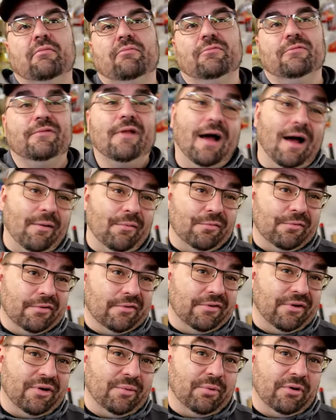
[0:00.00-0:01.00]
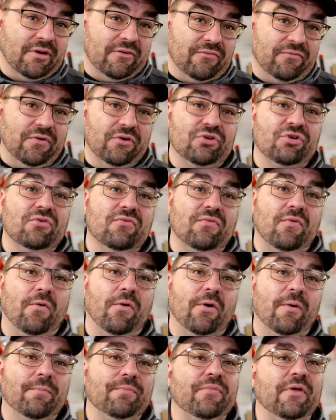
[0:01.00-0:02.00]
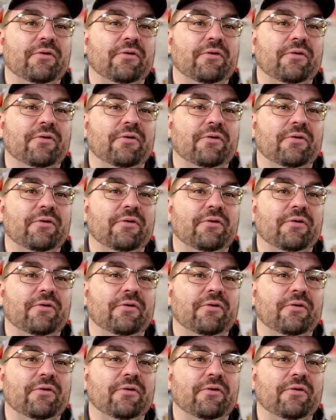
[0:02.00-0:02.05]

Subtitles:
Not really anybody fishing for them.